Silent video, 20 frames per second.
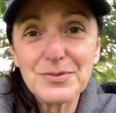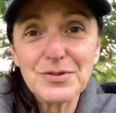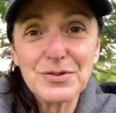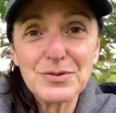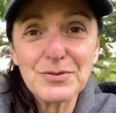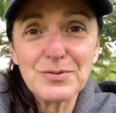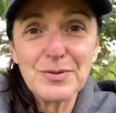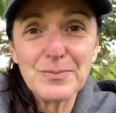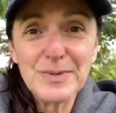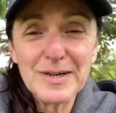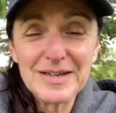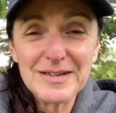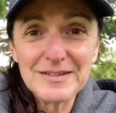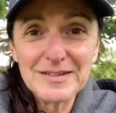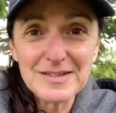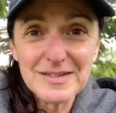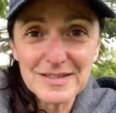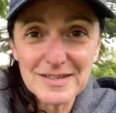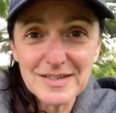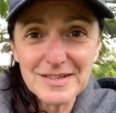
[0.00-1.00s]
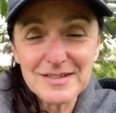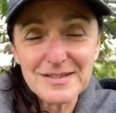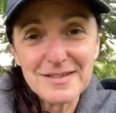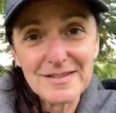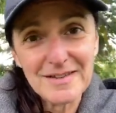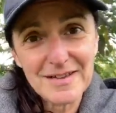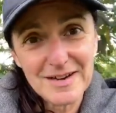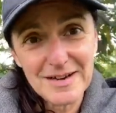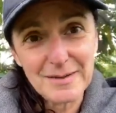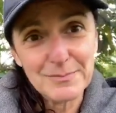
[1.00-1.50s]
to about six
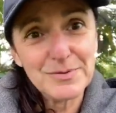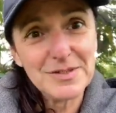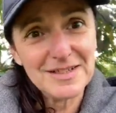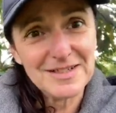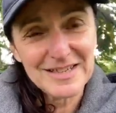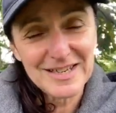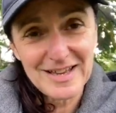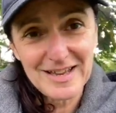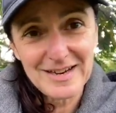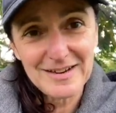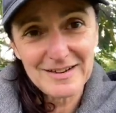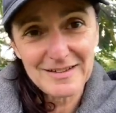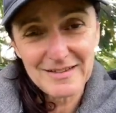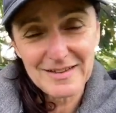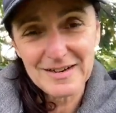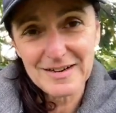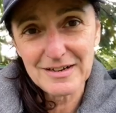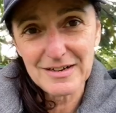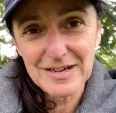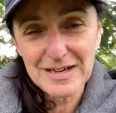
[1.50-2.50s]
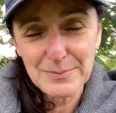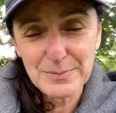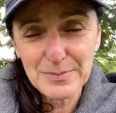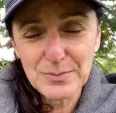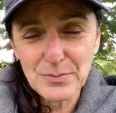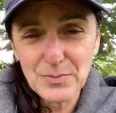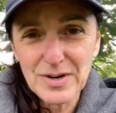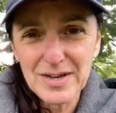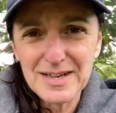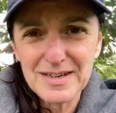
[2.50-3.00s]
and then up to 10 and then up
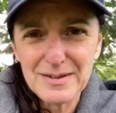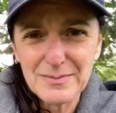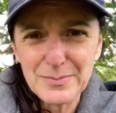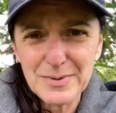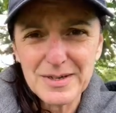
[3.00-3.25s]
it went.